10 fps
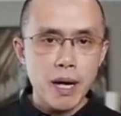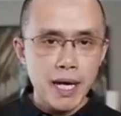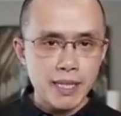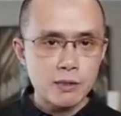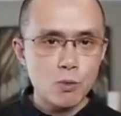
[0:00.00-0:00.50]

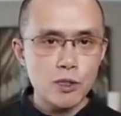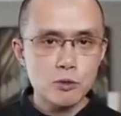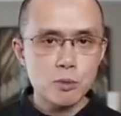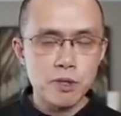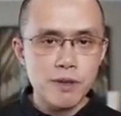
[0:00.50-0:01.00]
Binance
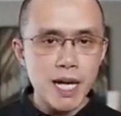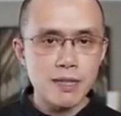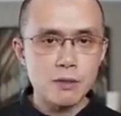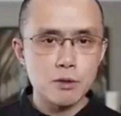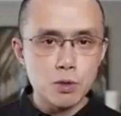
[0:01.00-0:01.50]
wants to
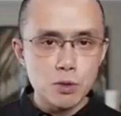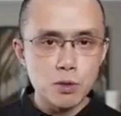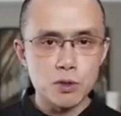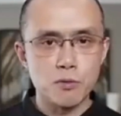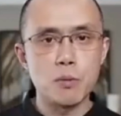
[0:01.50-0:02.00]
provide
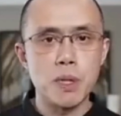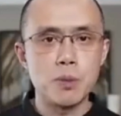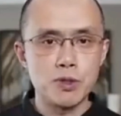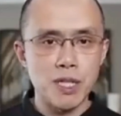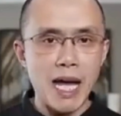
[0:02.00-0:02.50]
tools for
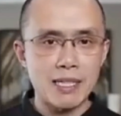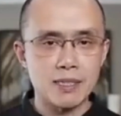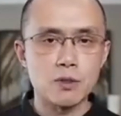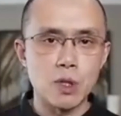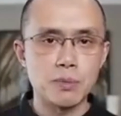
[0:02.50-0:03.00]
people to
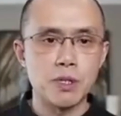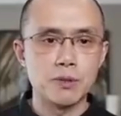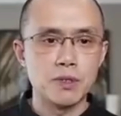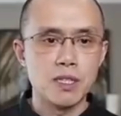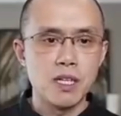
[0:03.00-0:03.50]
access crypto,